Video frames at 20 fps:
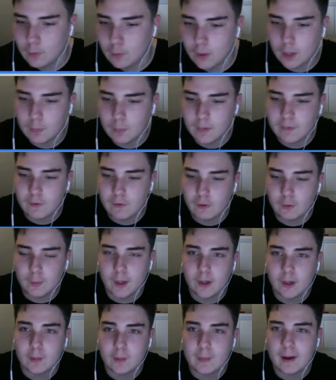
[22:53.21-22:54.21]
We've all spoken
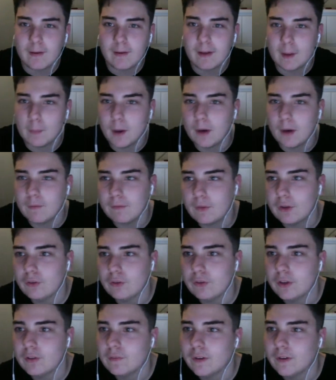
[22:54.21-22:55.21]
about it, apart from you so
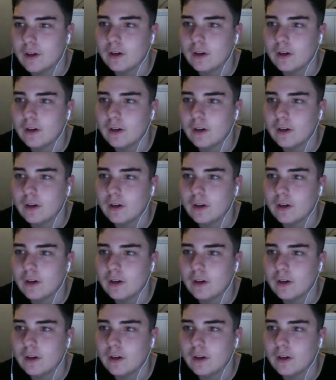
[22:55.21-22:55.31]
far.